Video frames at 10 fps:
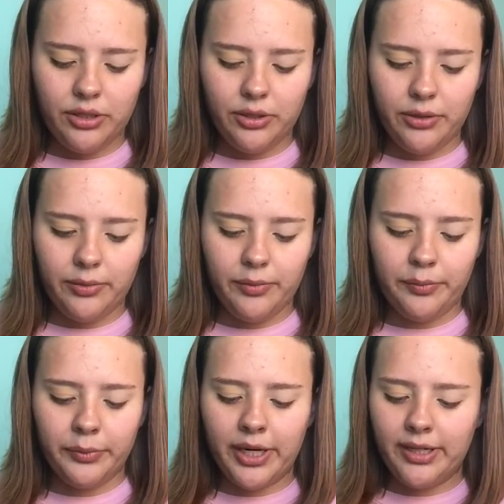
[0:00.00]
to
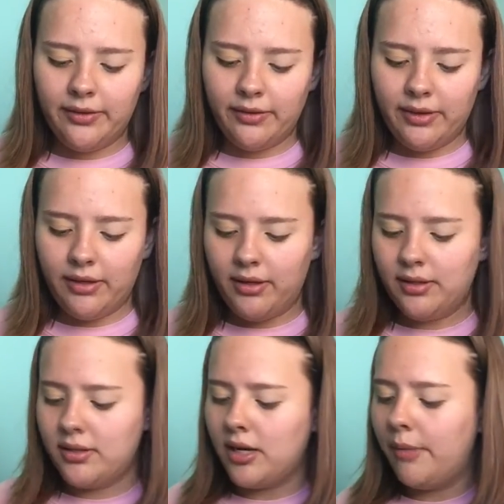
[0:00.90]
brighten
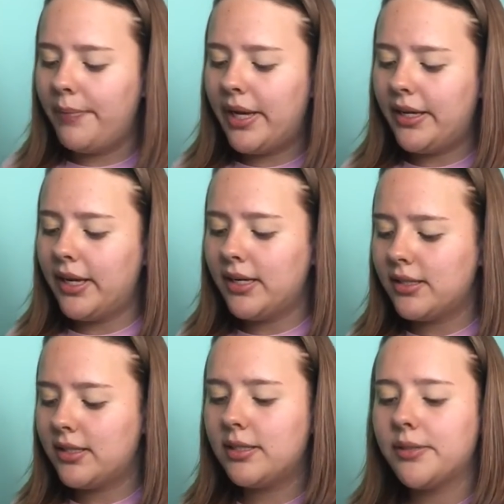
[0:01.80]
things up, I
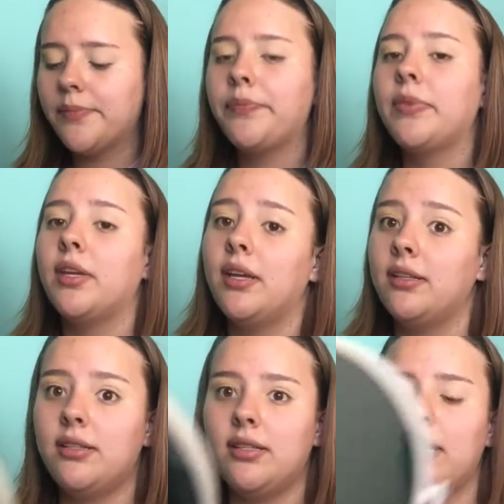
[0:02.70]
guess,
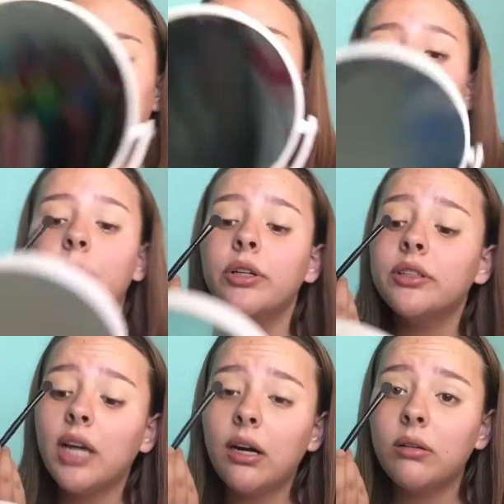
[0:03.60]
and see how that
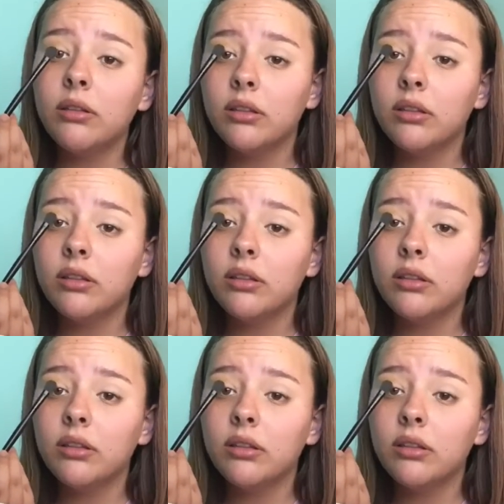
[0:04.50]
works out.